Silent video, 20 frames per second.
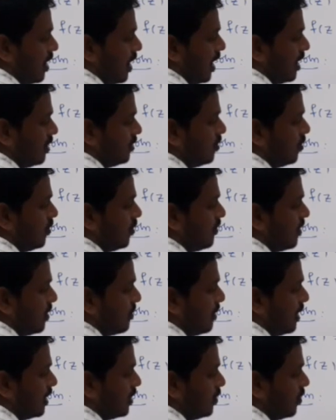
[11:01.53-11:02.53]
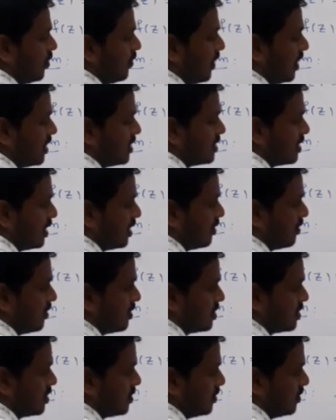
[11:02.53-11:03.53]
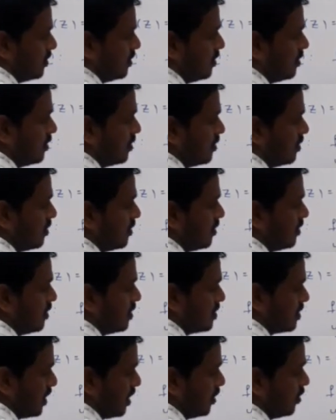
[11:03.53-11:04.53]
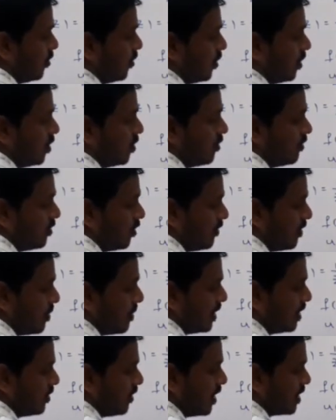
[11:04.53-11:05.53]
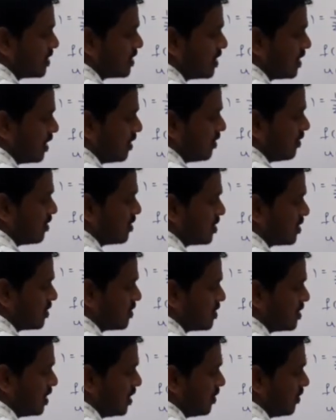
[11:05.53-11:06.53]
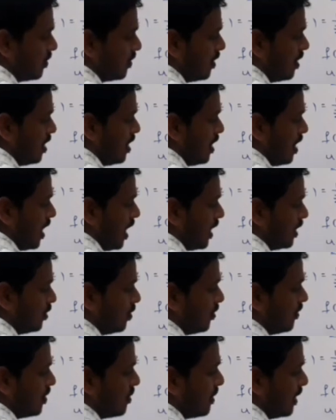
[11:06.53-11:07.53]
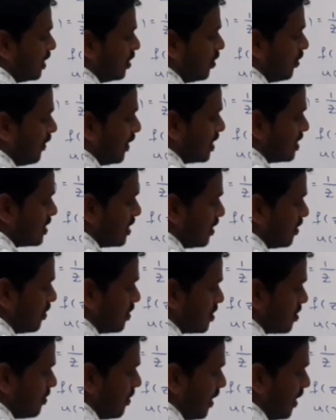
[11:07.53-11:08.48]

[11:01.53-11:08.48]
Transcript: and dou v by dou y is equals to, dou v by dou x is equals to 0, and dou v by dou y is equals to